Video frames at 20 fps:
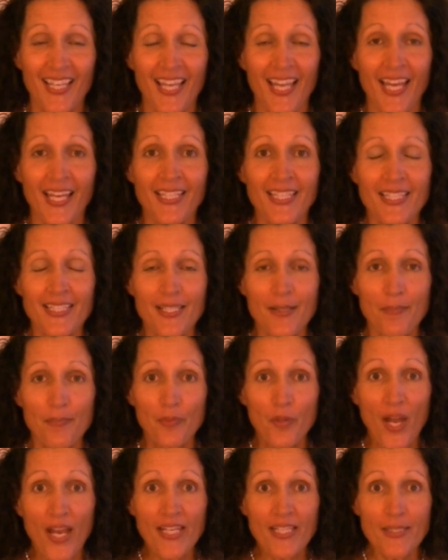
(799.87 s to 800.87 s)
And it's a
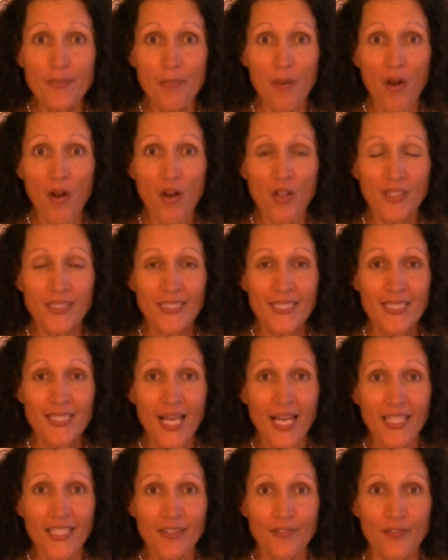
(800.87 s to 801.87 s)
bright ball
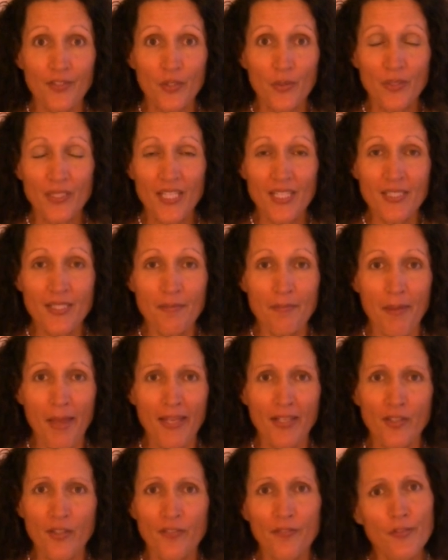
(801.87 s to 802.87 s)
inside of you. It doesn't
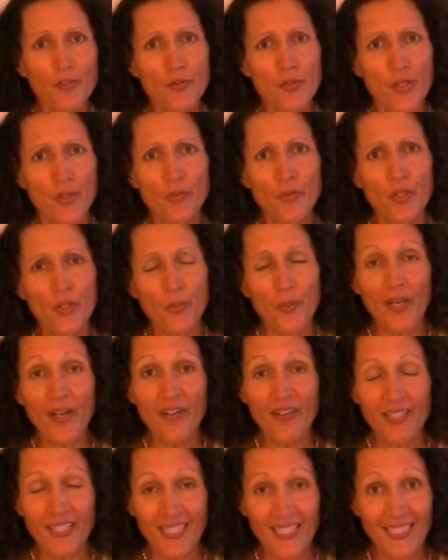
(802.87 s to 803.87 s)
matter if you don't know
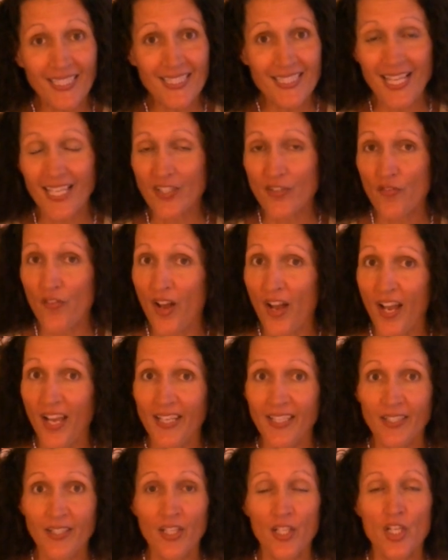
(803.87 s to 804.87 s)
where it is, that's
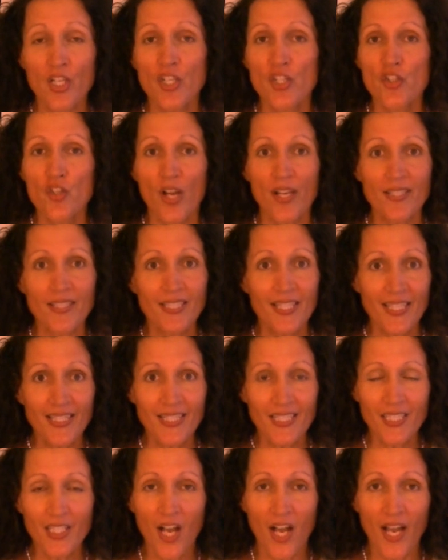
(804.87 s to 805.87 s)
fine. Just let
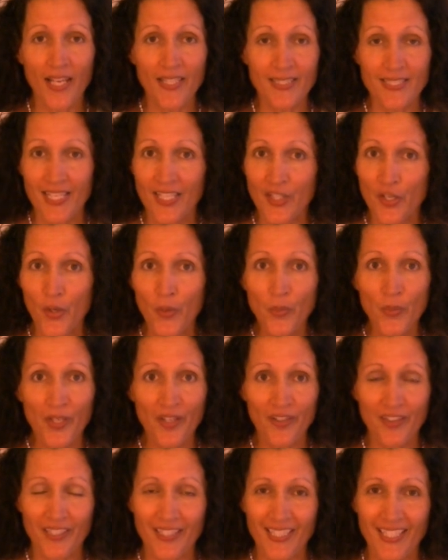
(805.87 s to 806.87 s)
the guides, they know
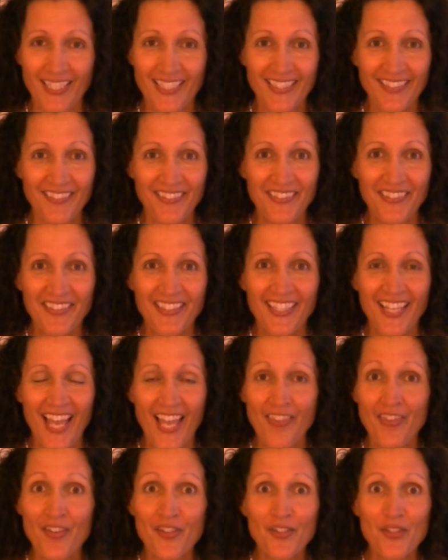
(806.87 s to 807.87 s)
where it is.
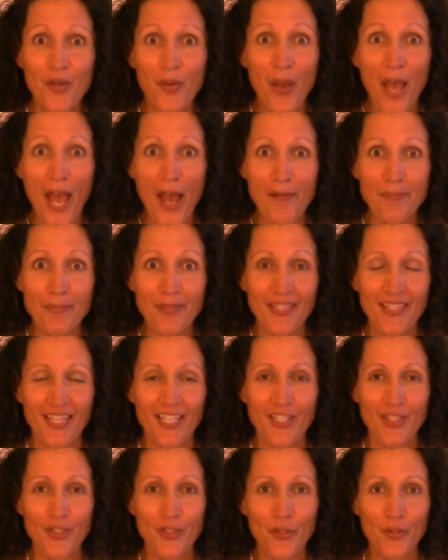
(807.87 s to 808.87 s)
And they're so happy
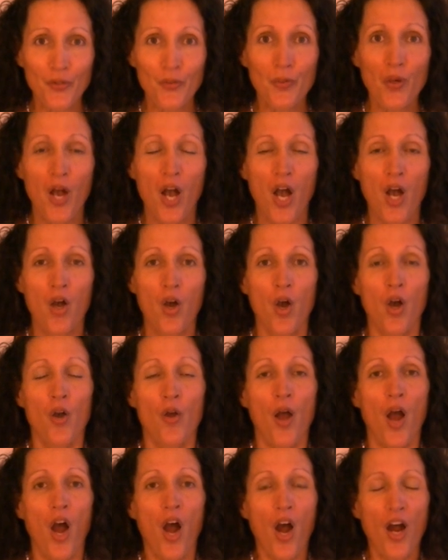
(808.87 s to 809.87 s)
that you
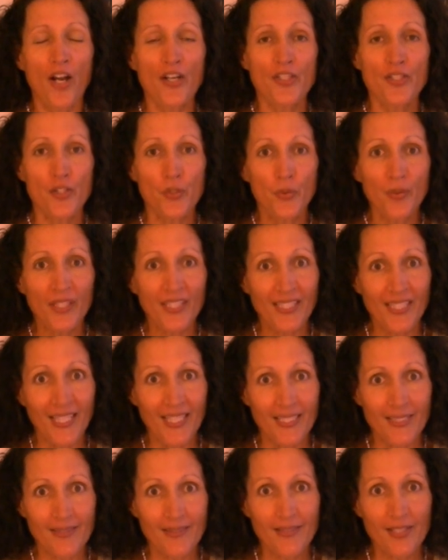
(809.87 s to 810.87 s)
are doing
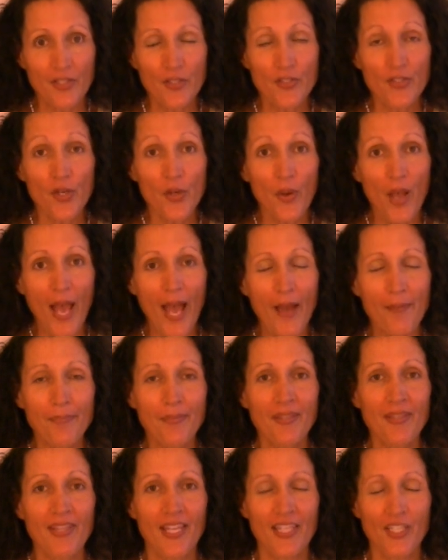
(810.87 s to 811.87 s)
this. They're so
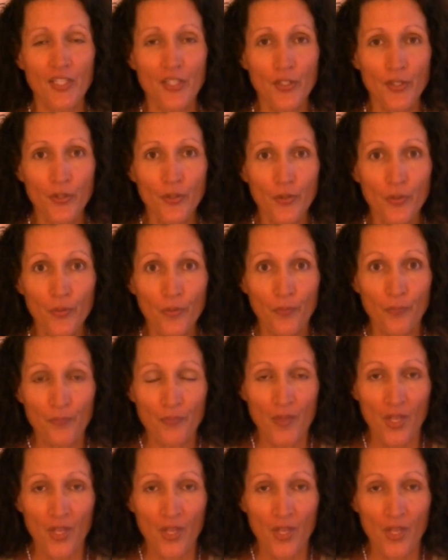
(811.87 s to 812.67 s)
happy that you